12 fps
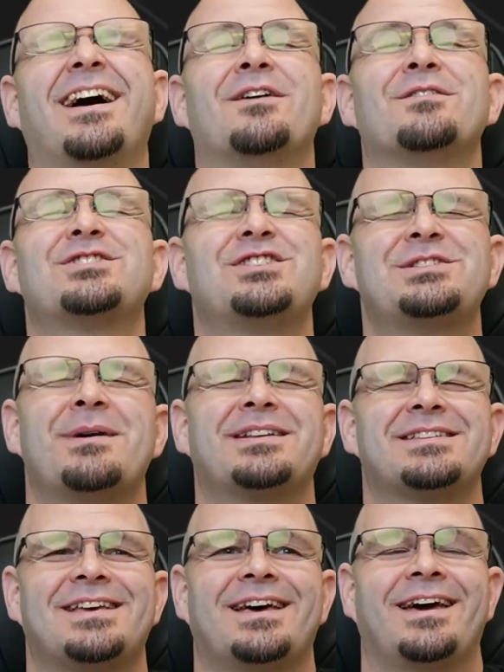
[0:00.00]
I was just about
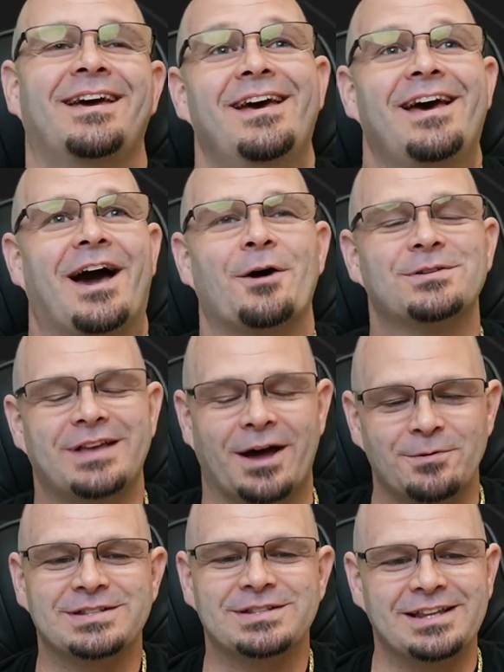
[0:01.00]
to say, I
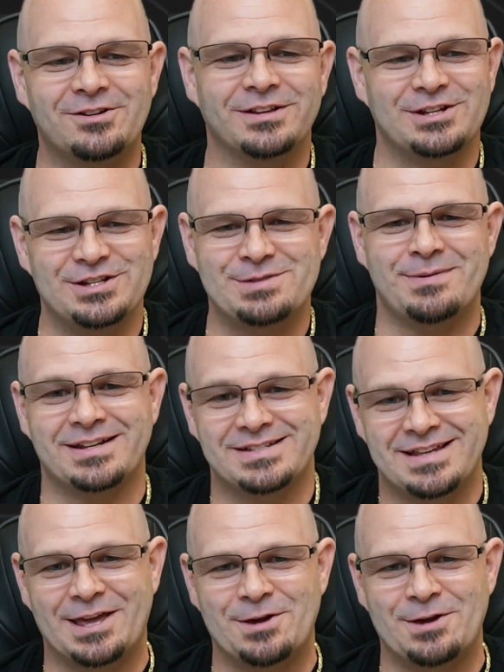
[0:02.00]
was literally just about to say,